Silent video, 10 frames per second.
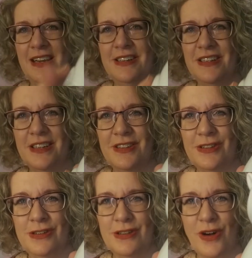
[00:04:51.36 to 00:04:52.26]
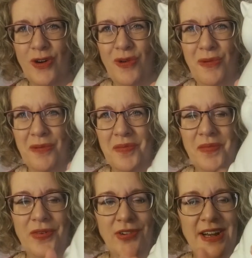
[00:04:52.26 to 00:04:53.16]
that is so
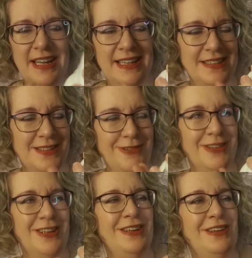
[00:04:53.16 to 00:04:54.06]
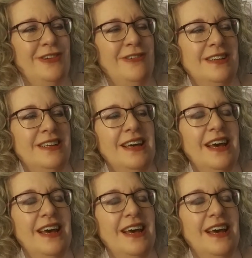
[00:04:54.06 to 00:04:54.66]
pretty and so cute.